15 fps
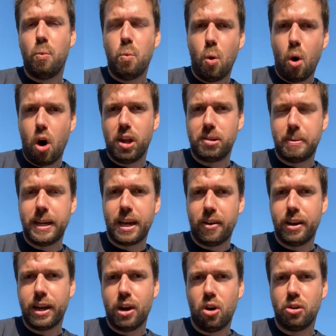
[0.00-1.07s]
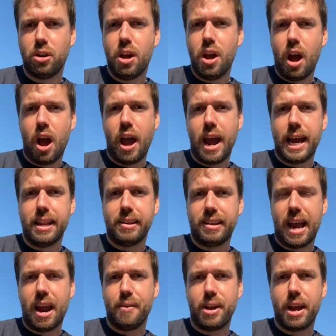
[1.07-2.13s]
what has been going on in this
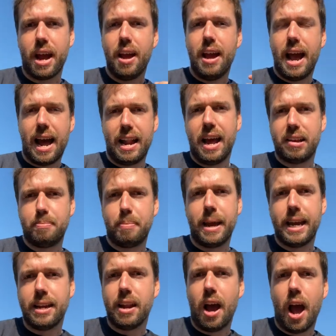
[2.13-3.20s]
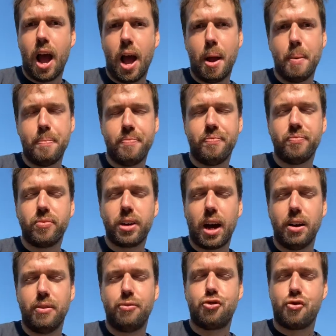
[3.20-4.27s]
area, and has been kind
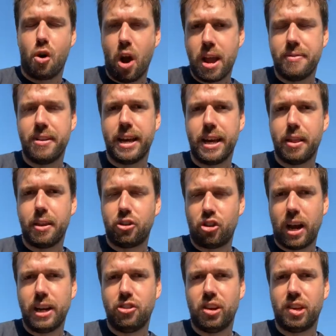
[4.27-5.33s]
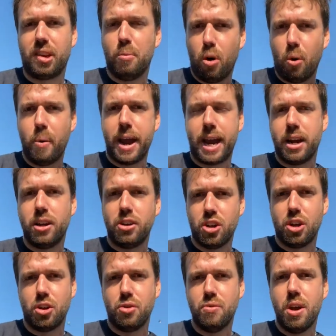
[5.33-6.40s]
of driving the changes. And what we're going to
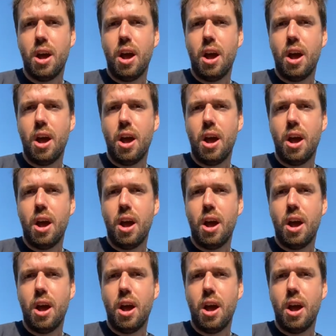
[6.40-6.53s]
do